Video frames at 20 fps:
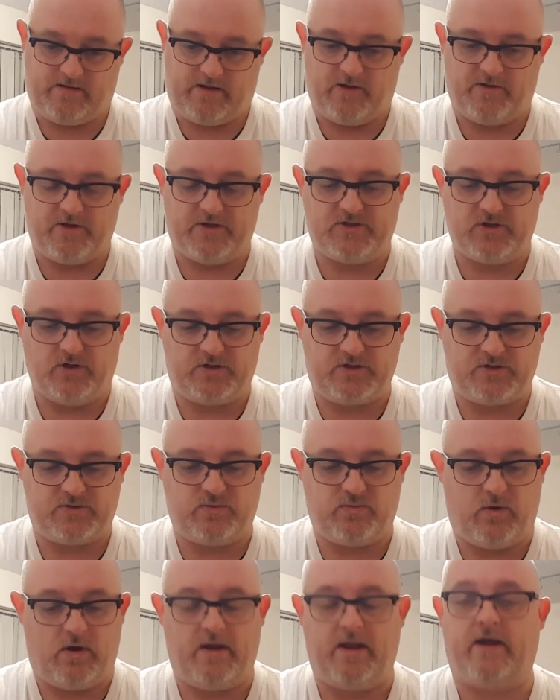another
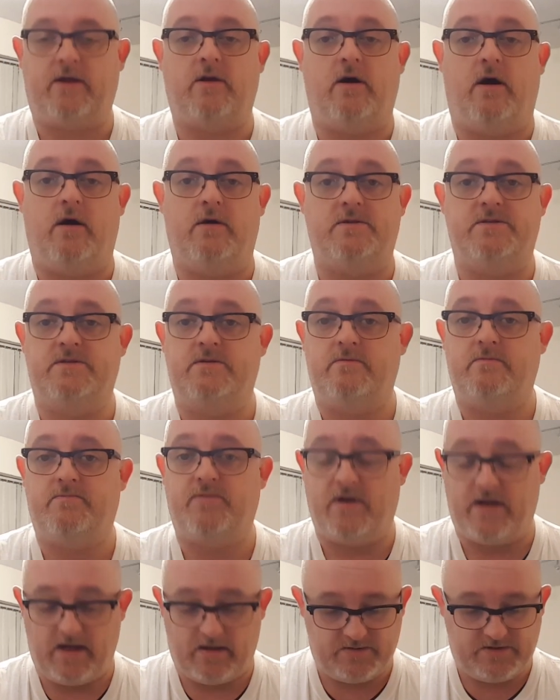Dutch one I can't
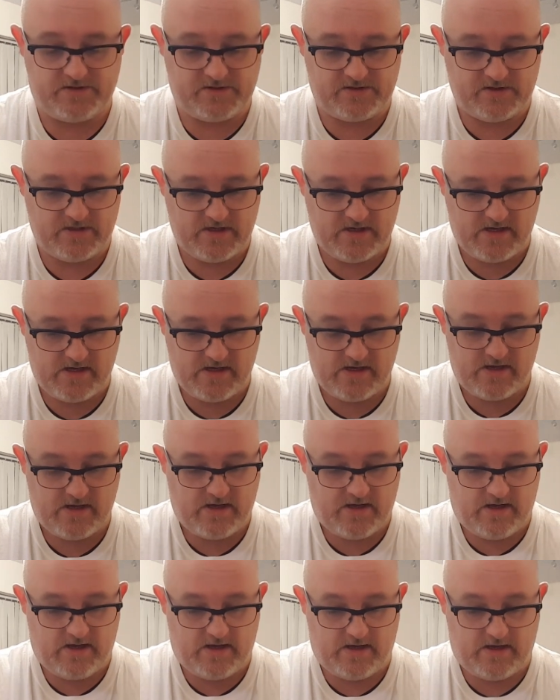pronounce.
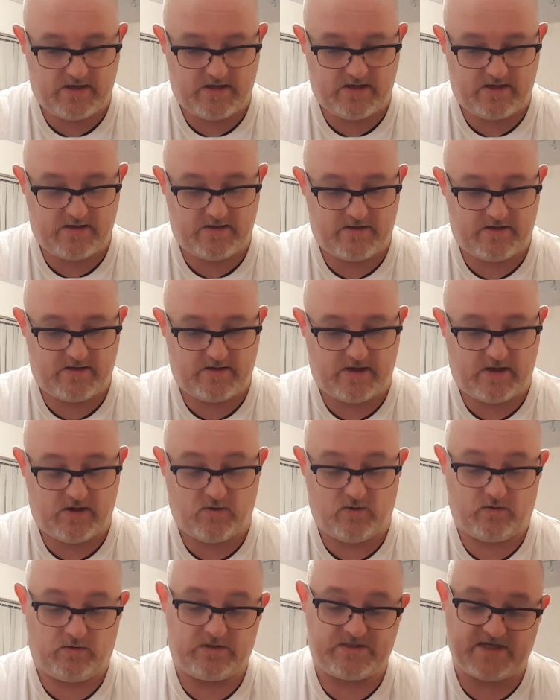
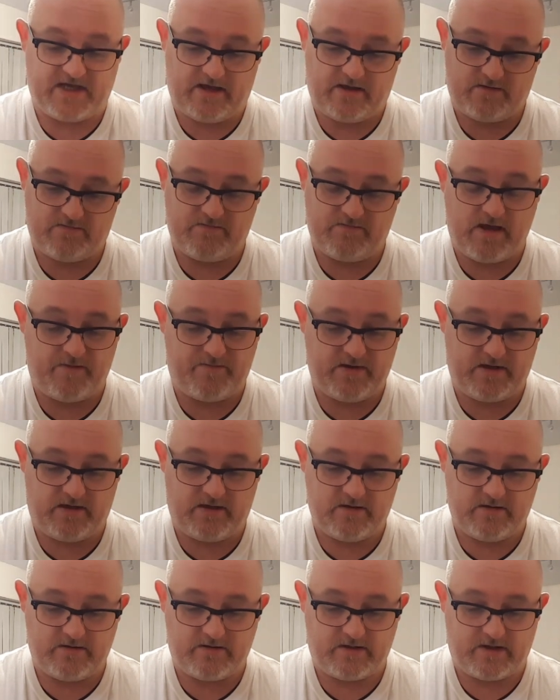Ulte,
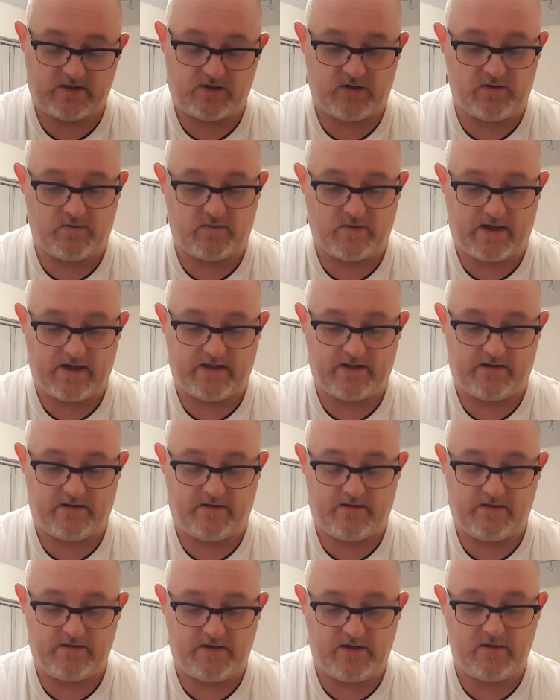maybe?
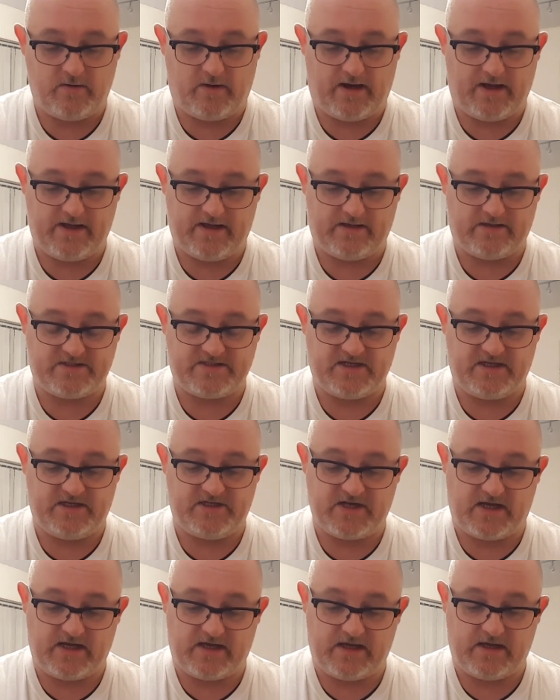
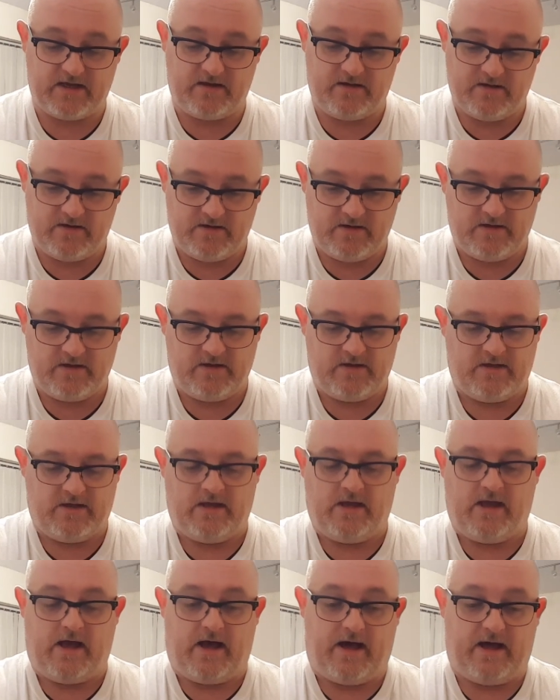U-I-L-T-J-E.
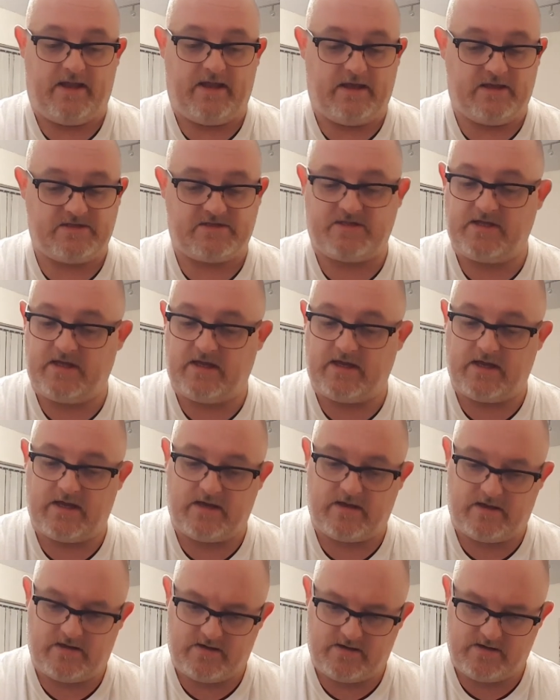And it is
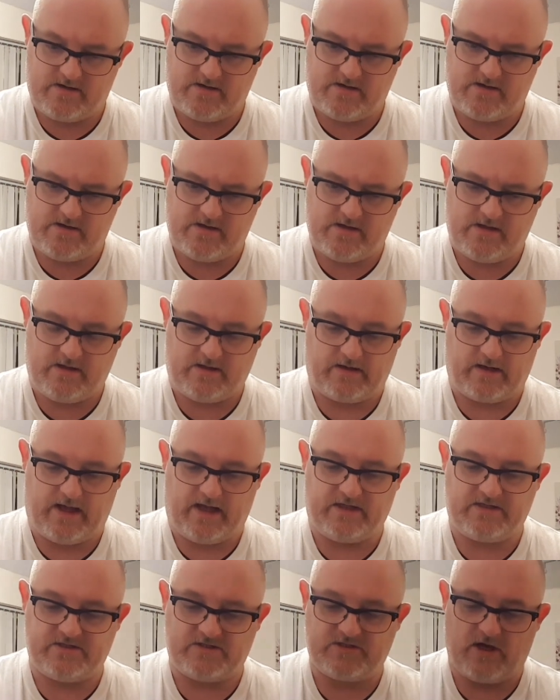the
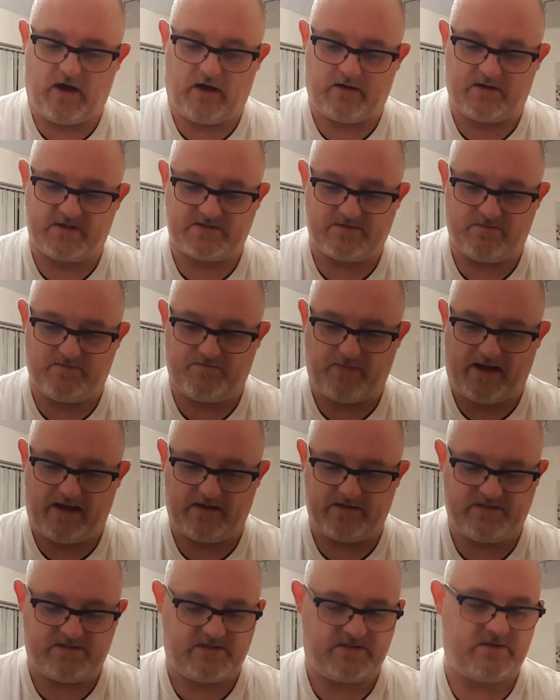Light, Darkness and
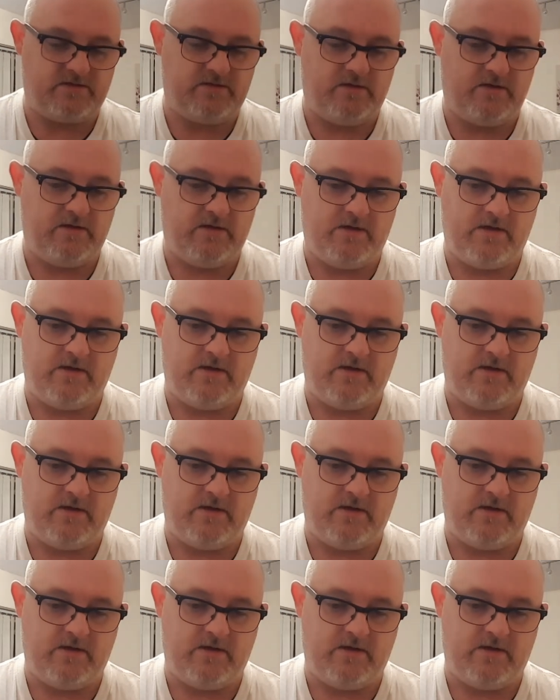Balance.